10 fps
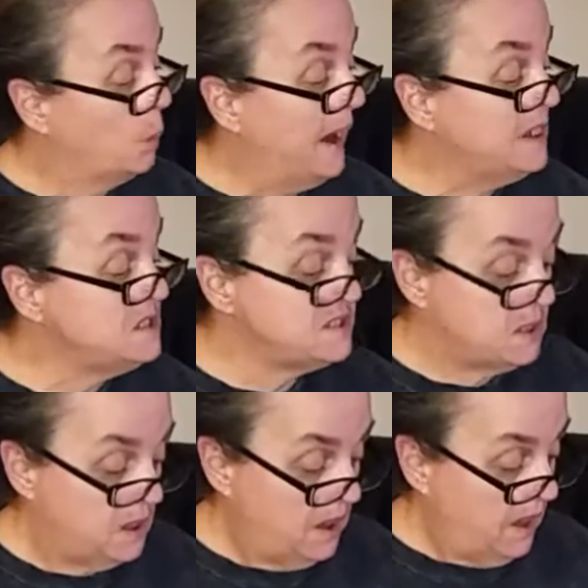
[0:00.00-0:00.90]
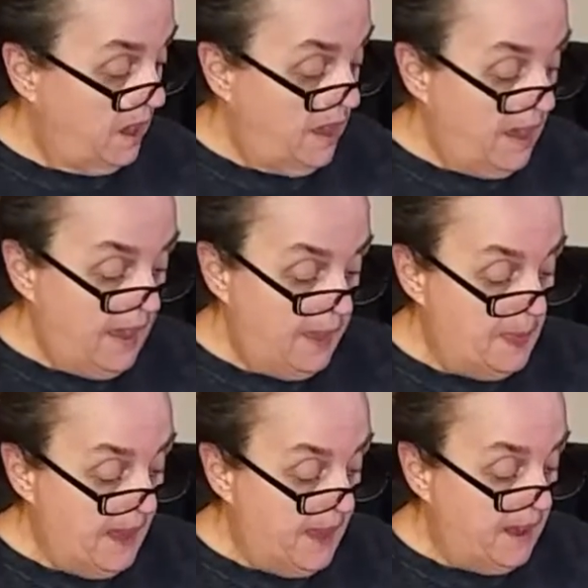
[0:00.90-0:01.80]
wings,
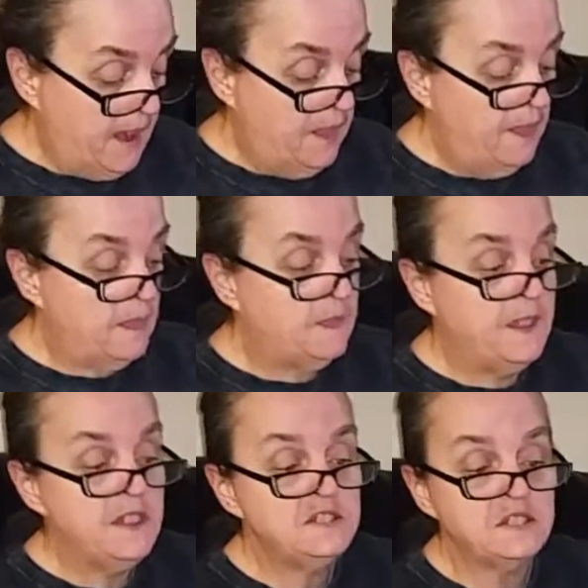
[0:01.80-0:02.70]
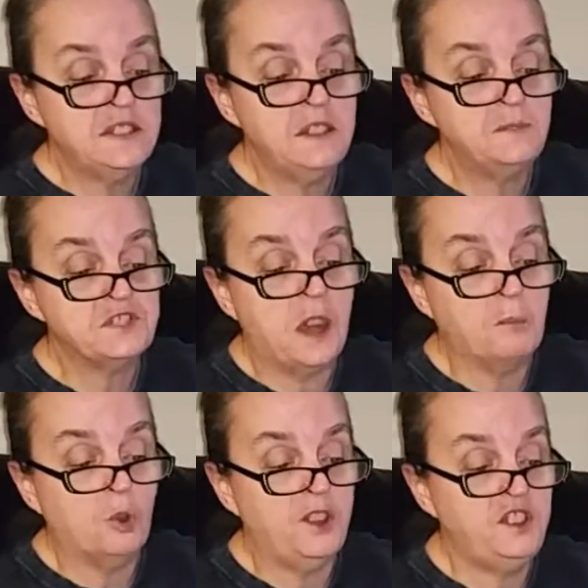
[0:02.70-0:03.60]
and then these leaves
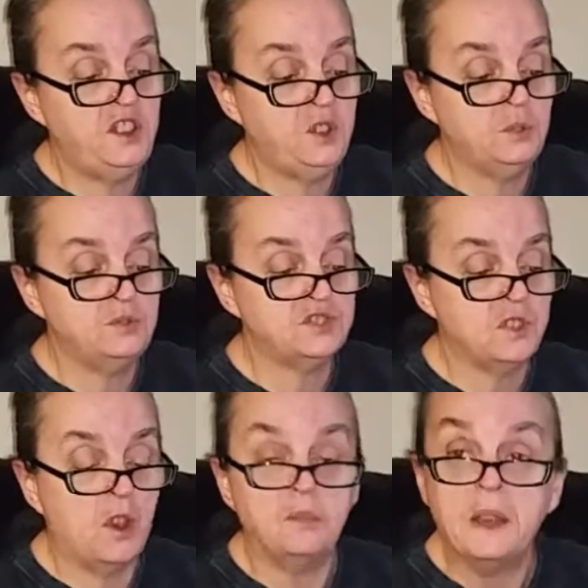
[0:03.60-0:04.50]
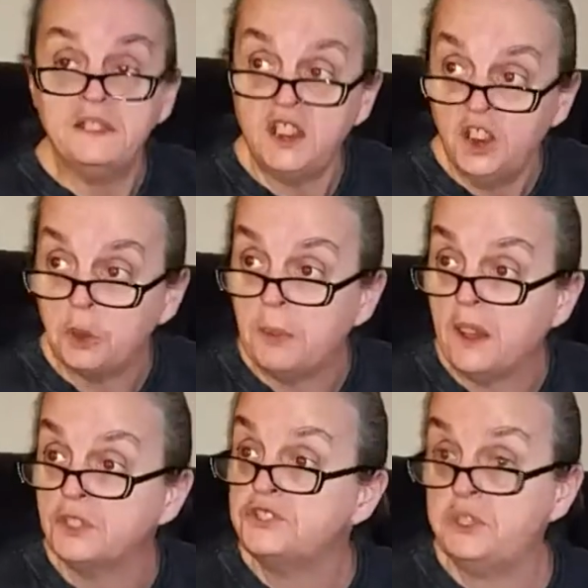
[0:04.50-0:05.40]
I'm going to use on my
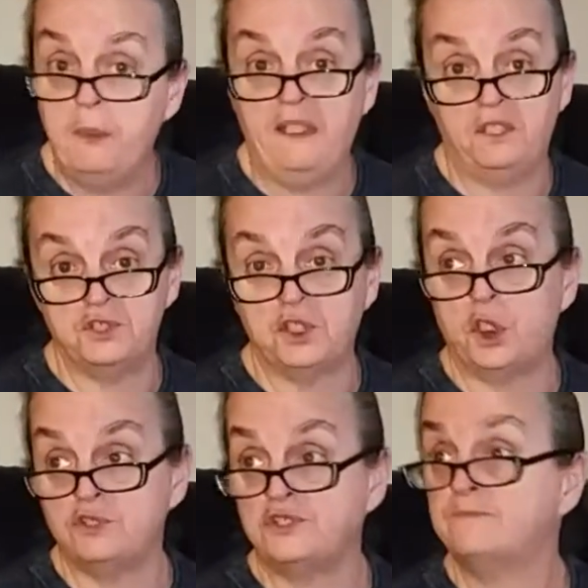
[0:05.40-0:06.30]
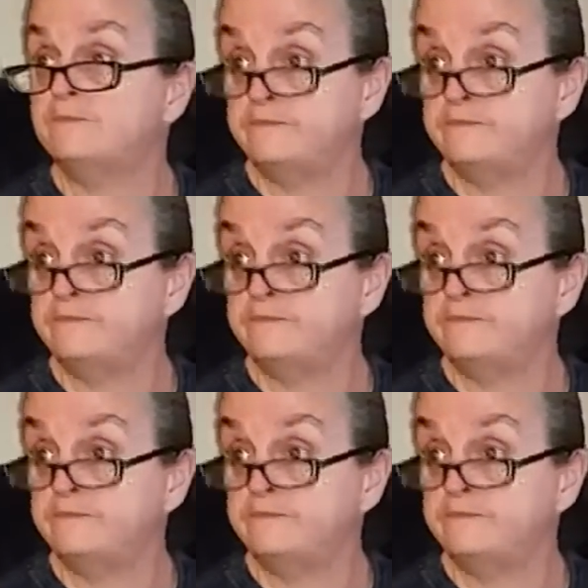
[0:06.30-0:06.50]
Tinkerbells to make their skirts.